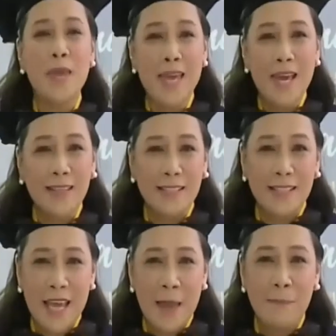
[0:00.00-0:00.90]
at the
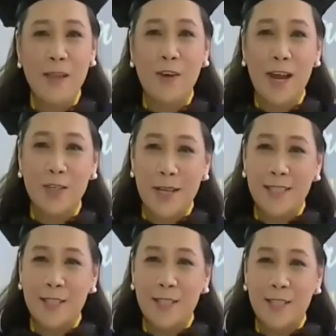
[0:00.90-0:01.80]
DAP Graduate
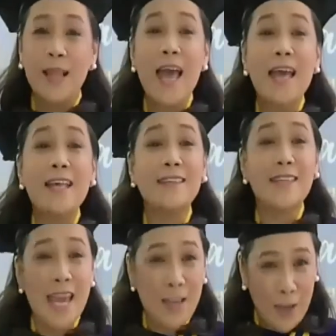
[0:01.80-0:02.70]
School
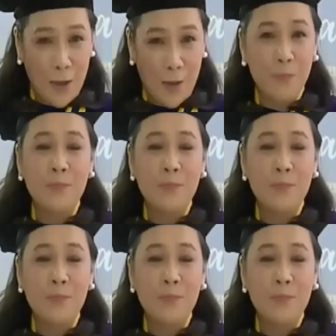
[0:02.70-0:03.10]
thank you